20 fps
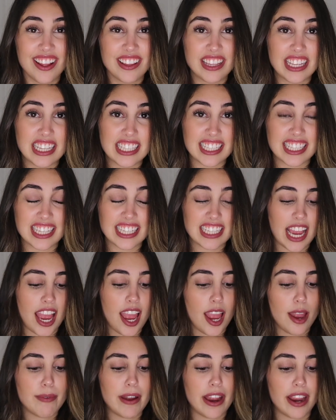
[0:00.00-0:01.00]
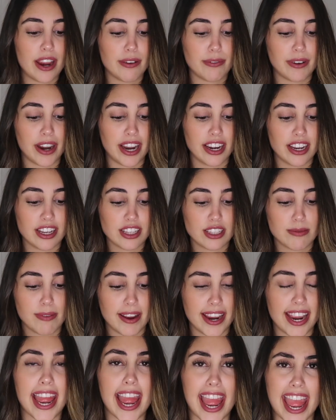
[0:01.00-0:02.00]
This is the time I ran into
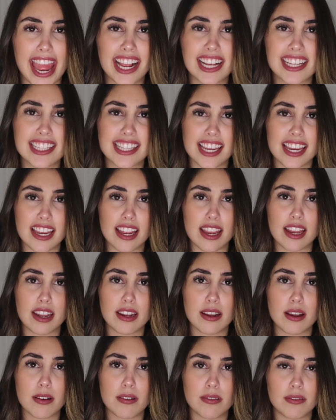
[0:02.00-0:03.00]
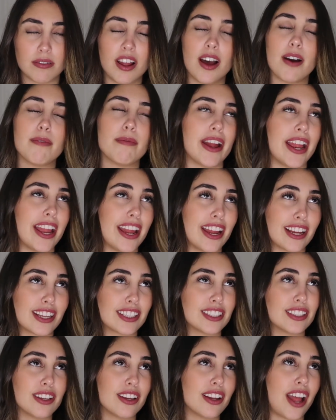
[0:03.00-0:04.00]
my ex in, not my
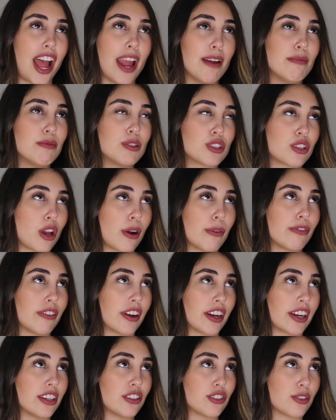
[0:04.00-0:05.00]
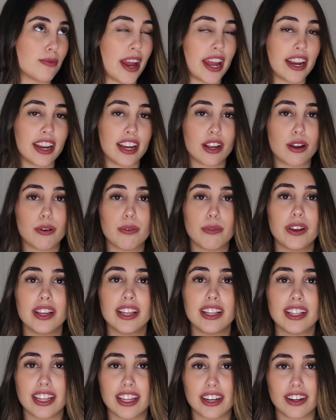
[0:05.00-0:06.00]
ex, I'm so fucking dramatic. We
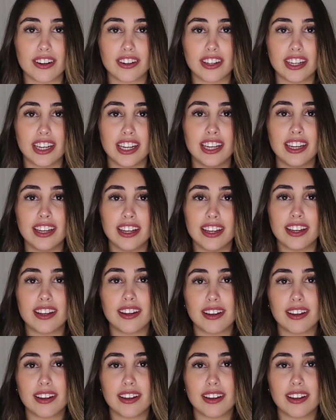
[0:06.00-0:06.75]
literally